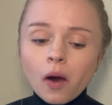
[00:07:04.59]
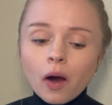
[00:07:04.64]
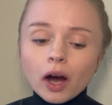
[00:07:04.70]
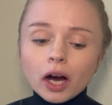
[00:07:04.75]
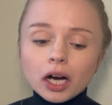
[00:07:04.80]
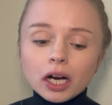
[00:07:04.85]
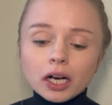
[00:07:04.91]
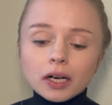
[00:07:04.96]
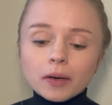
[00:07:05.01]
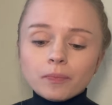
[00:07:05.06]

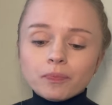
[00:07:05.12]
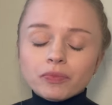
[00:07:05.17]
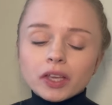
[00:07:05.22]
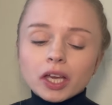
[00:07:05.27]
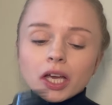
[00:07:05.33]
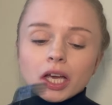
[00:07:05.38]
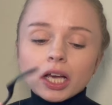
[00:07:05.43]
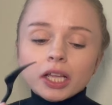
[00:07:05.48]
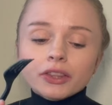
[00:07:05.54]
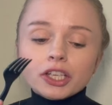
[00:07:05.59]

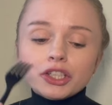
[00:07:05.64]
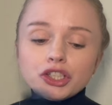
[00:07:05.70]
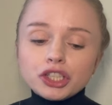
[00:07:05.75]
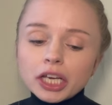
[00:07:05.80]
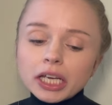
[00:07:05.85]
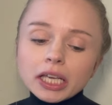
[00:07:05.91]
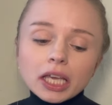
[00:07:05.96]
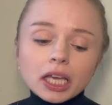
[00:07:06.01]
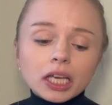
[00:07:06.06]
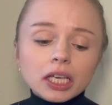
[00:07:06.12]
The
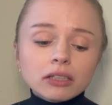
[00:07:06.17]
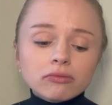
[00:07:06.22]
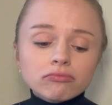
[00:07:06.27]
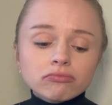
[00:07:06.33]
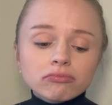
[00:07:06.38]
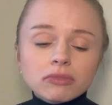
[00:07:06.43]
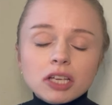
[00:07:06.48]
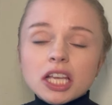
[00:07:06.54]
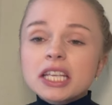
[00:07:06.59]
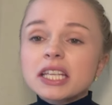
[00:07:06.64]
chicken
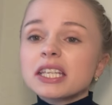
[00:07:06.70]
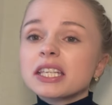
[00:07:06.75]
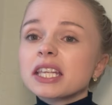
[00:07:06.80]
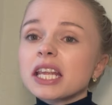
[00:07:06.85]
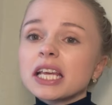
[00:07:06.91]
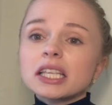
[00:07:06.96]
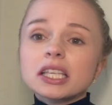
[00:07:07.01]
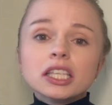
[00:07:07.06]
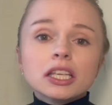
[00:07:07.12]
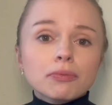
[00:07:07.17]

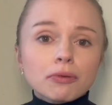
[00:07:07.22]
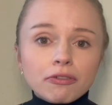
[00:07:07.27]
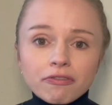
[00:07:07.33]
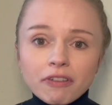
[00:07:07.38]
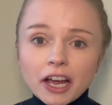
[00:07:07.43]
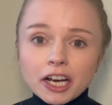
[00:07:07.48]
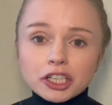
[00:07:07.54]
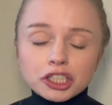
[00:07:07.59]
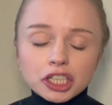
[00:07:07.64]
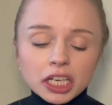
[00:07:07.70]
seasoned to
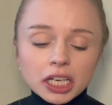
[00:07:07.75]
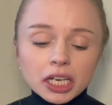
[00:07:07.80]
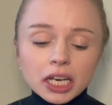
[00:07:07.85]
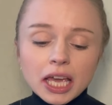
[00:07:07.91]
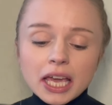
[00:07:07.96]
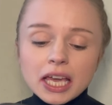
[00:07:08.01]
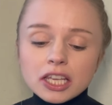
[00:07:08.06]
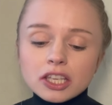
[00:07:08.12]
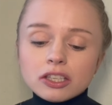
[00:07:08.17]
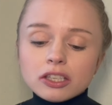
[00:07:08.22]
perfection.
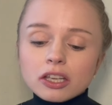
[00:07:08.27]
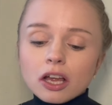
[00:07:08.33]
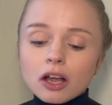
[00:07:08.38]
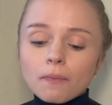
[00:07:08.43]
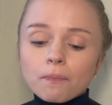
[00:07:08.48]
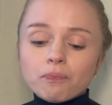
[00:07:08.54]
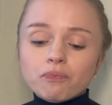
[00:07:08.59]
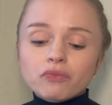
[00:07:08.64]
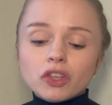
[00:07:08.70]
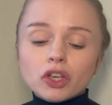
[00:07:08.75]
It's
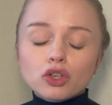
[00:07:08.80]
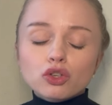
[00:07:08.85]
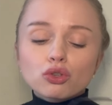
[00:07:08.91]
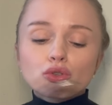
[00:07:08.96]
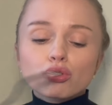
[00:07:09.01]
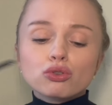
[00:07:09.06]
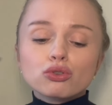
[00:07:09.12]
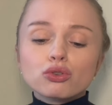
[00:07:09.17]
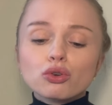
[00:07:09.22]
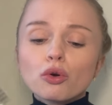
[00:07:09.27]

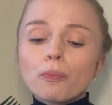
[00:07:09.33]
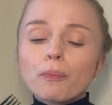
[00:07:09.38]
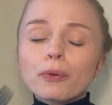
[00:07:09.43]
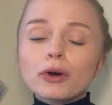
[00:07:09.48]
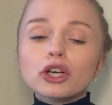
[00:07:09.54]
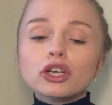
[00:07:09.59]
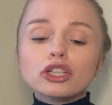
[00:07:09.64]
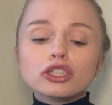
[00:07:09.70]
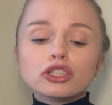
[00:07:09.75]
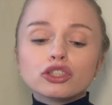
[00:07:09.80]

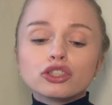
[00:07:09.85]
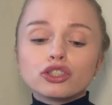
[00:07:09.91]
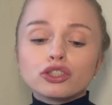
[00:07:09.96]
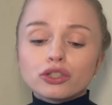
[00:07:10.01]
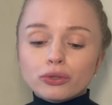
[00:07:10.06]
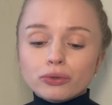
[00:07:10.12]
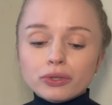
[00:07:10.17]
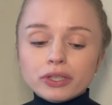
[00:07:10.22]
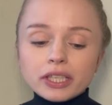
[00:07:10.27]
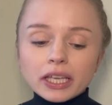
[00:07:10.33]
super
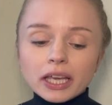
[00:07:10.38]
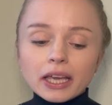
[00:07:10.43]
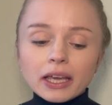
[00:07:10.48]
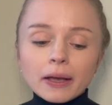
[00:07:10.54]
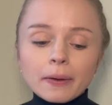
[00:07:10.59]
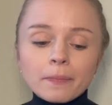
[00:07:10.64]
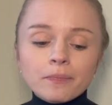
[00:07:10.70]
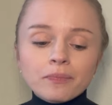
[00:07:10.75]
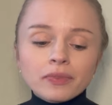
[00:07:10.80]
juicy.